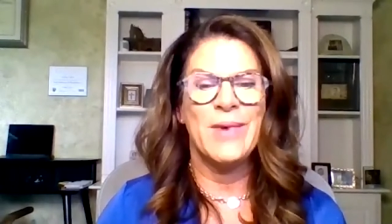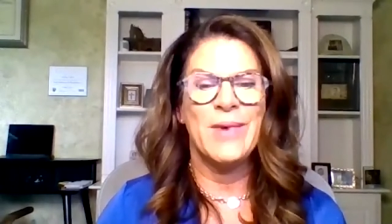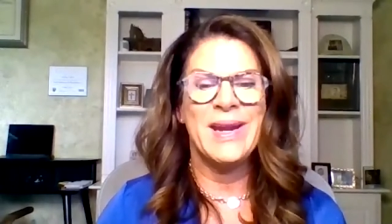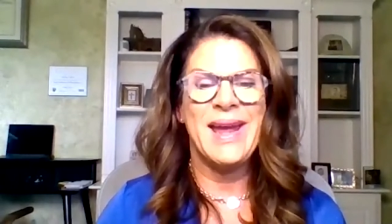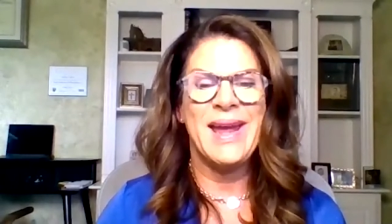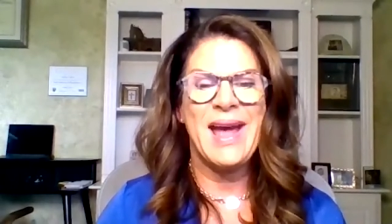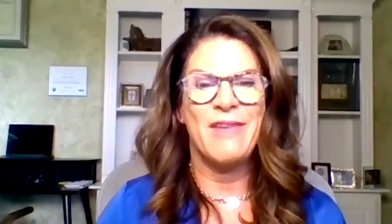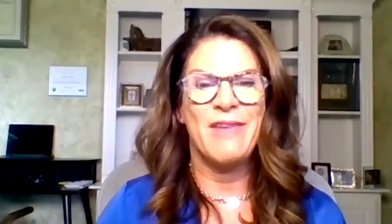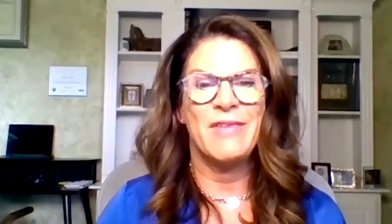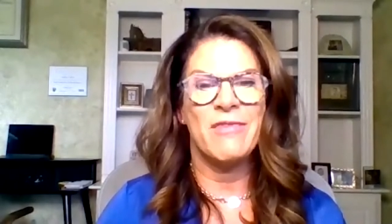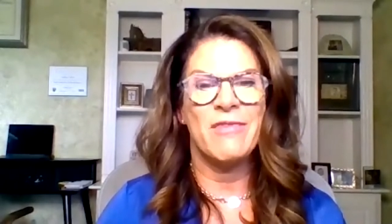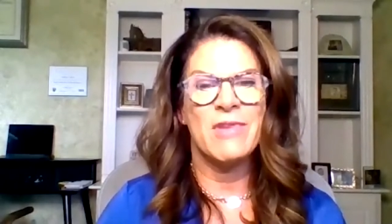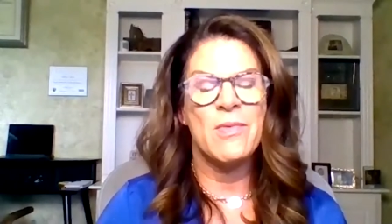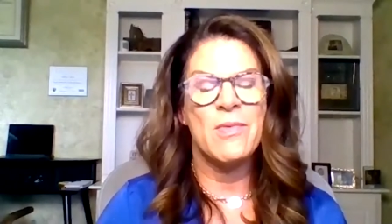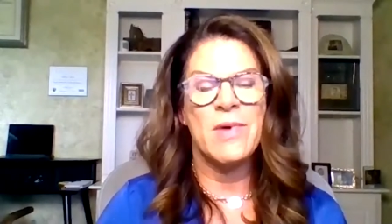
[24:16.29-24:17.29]
We have
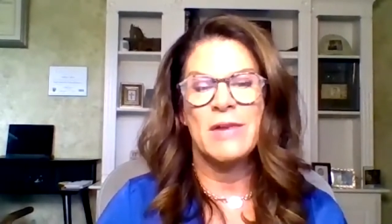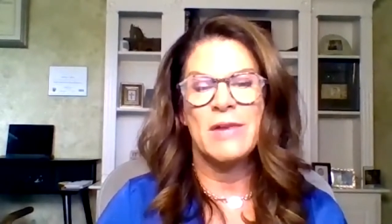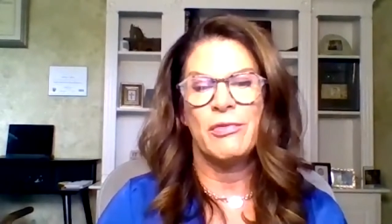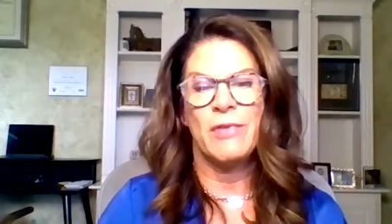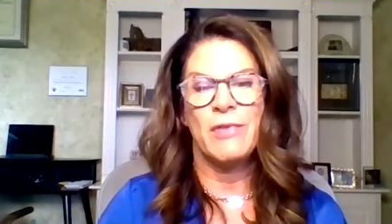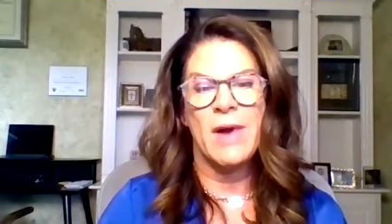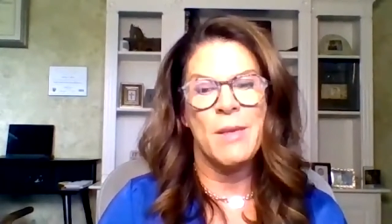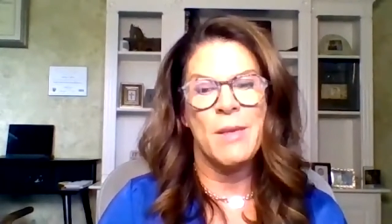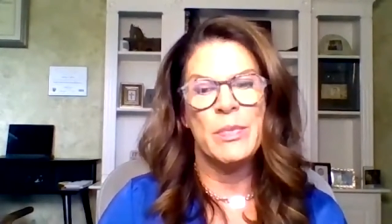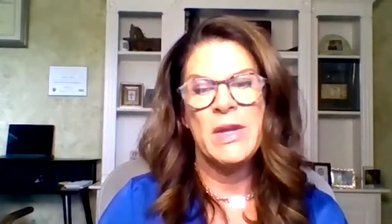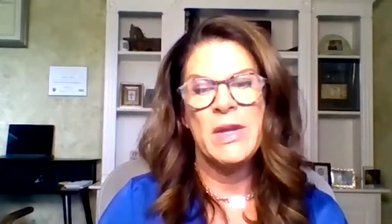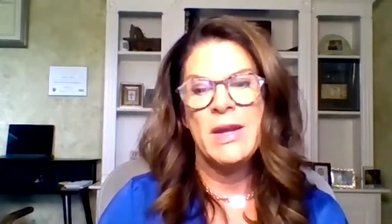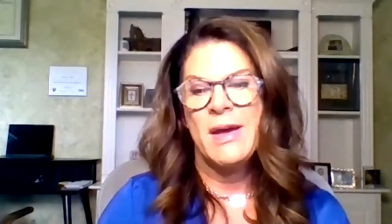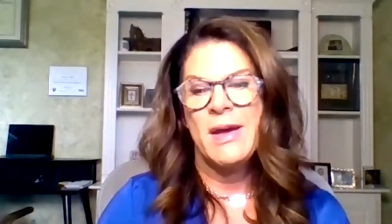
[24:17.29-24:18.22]
everyone from